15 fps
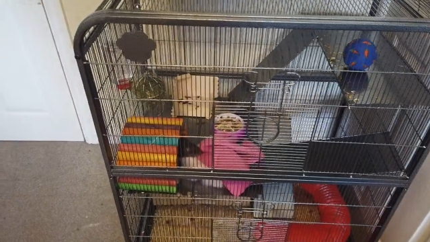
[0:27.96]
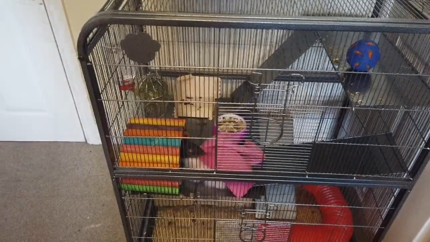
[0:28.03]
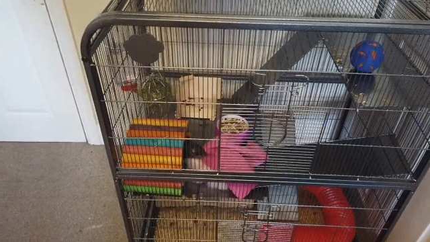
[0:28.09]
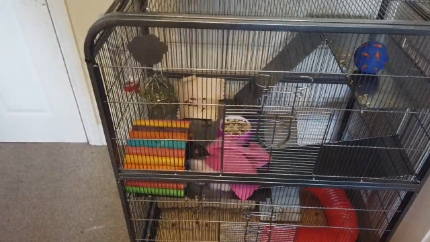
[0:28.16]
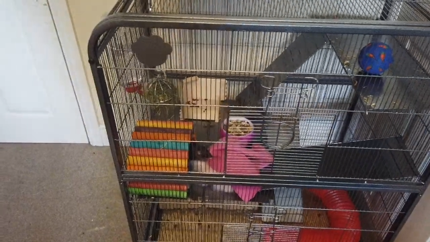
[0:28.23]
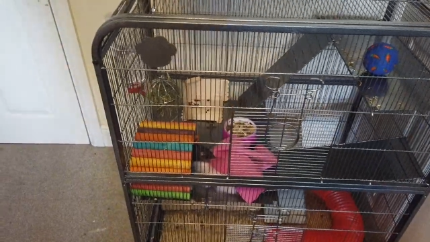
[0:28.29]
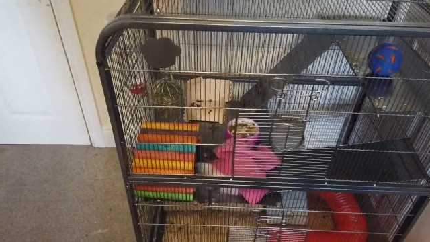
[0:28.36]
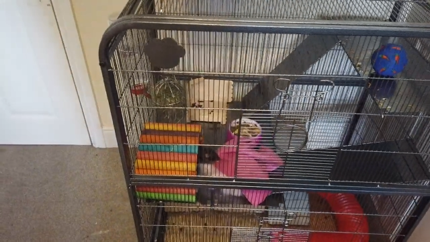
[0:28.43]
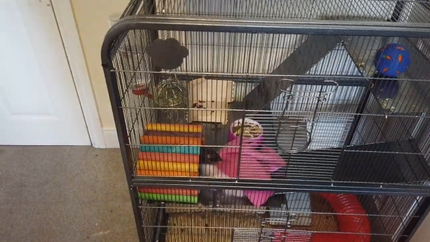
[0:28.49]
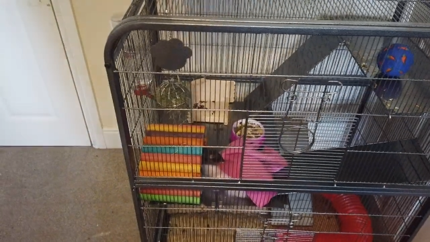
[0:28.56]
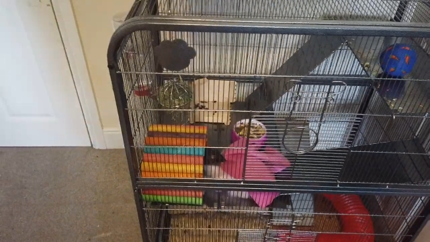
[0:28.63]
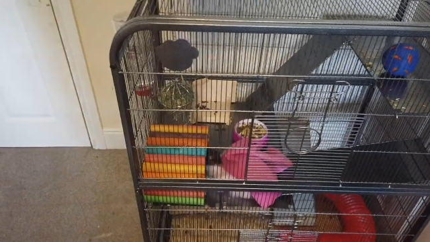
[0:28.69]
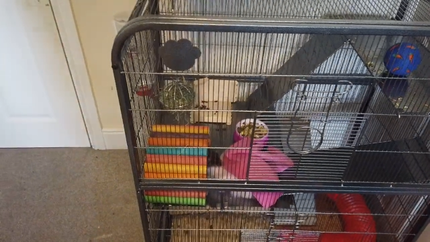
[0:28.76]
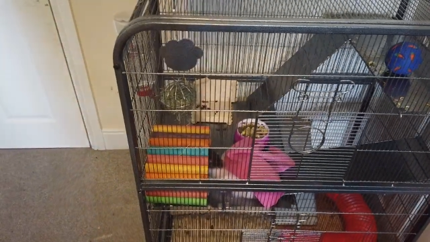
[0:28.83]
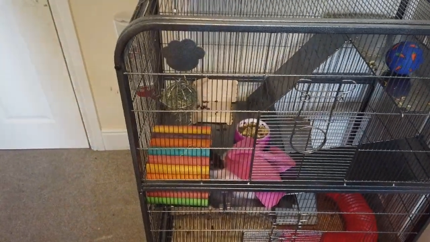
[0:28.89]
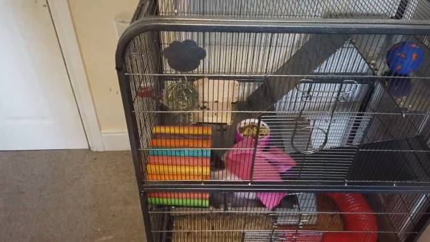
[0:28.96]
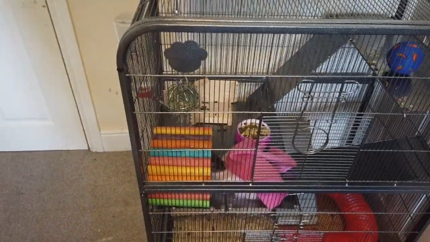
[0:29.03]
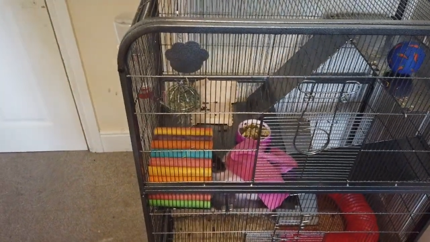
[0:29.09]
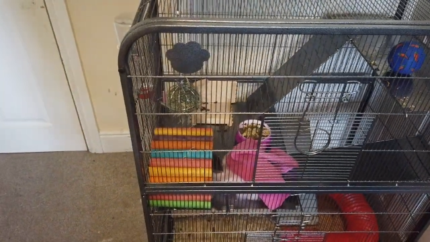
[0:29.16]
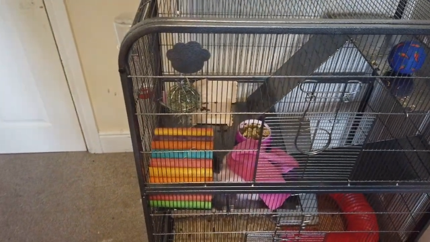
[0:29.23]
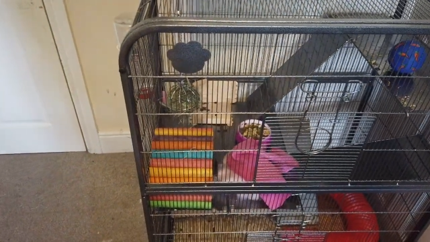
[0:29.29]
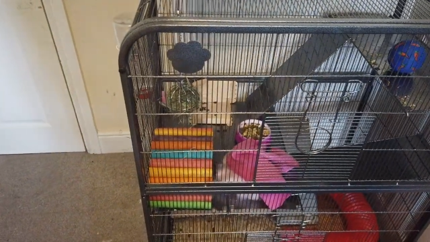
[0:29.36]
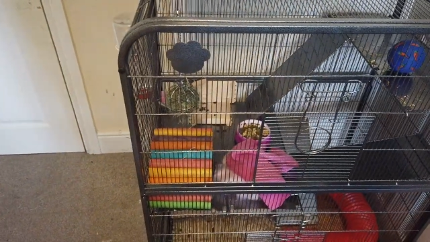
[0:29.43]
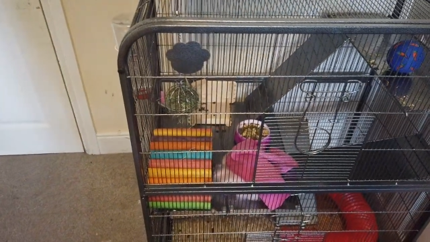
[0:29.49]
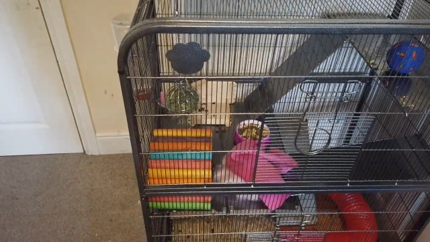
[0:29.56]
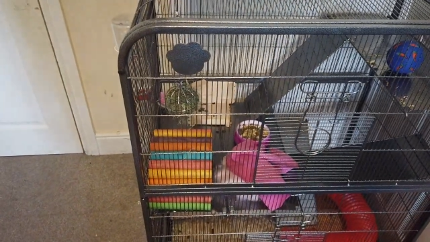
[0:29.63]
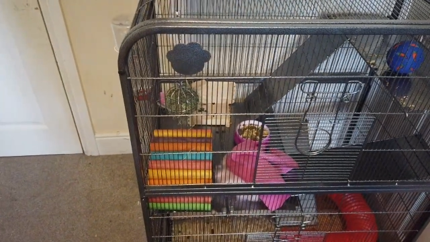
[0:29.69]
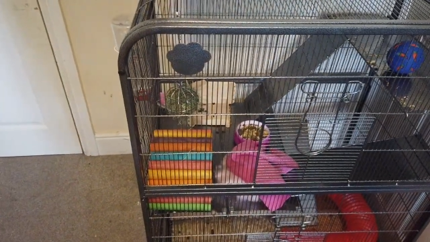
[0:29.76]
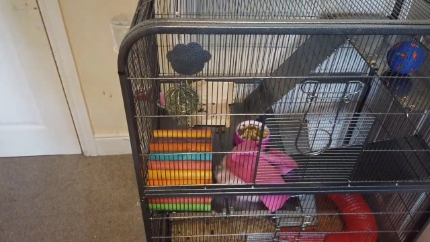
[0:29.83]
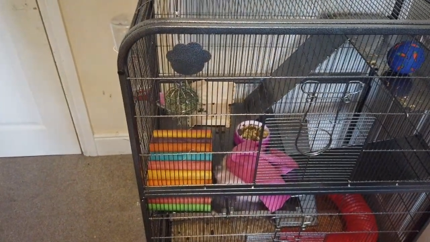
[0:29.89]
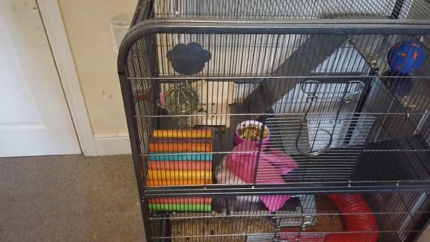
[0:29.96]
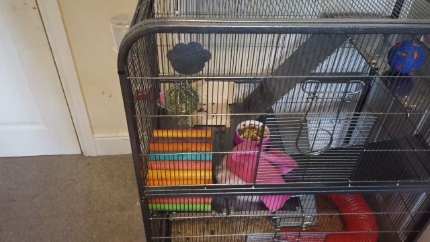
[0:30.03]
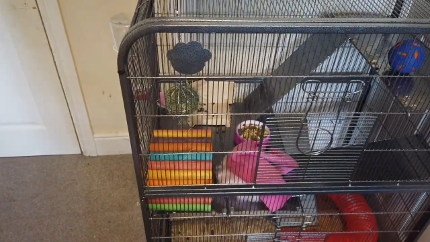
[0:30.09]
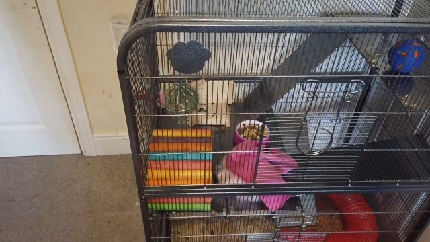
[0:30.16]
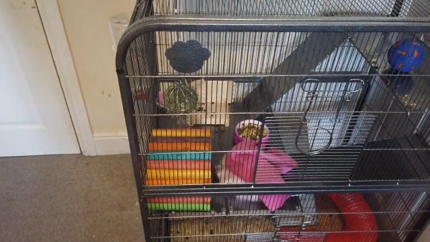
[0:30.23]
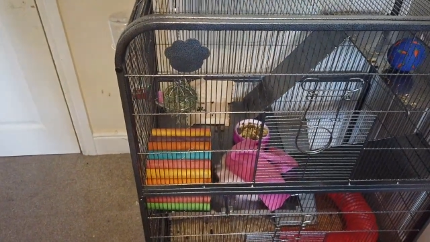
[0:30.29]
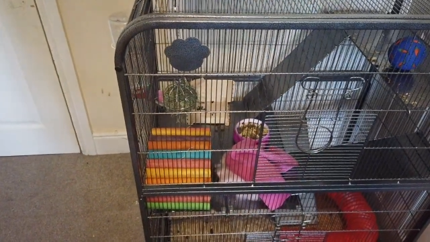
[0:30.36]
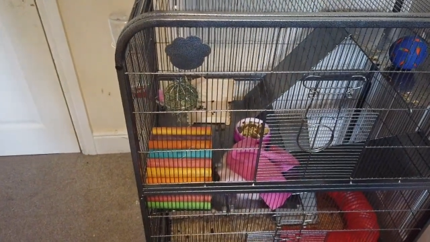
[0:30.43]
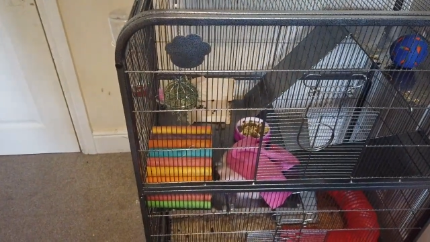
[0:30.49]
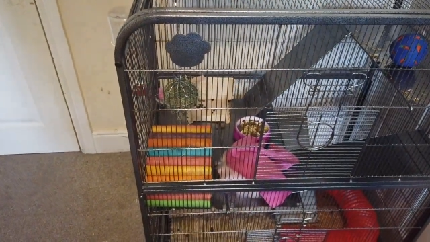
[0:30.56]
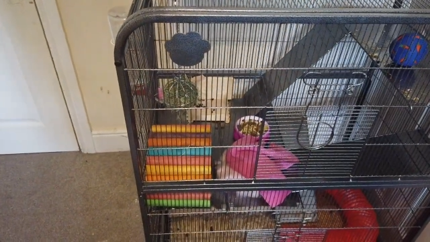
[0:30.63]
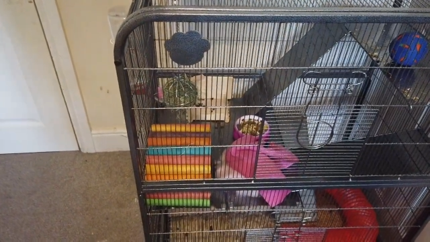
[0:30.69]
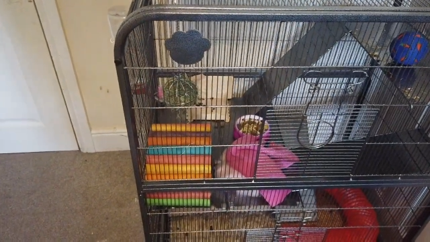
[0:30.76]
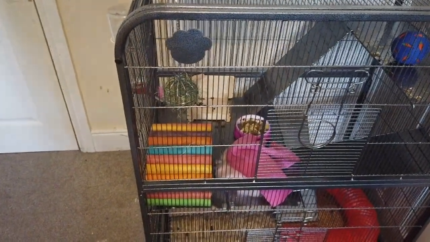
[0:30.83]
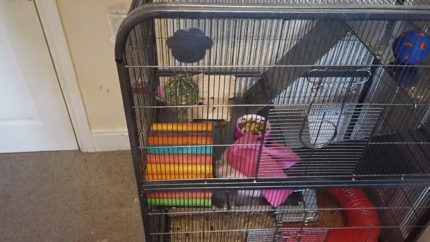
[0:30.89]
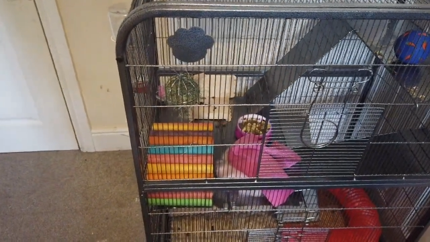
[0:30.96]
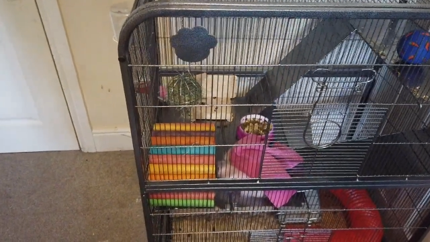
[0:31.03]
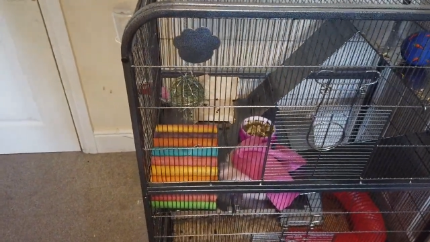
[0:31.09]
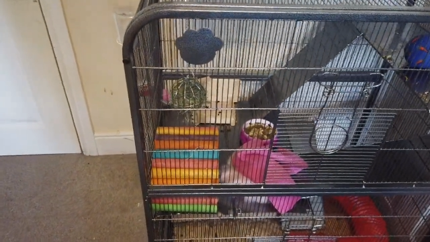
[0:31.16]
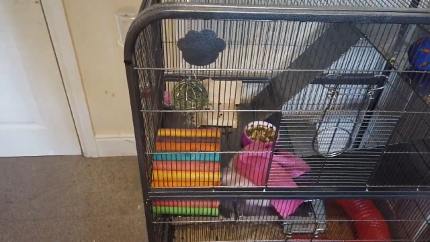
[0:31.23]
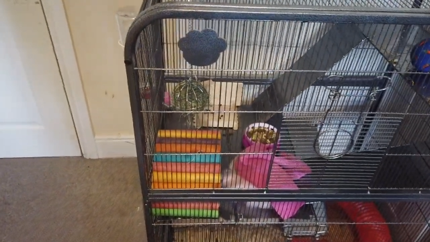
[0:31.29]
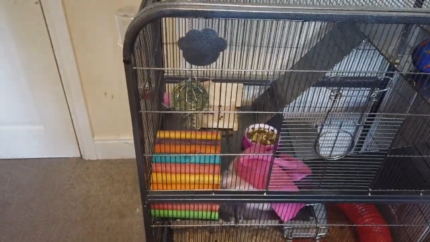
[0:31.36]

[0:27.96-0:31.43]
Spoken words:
[unreadable: no face in view]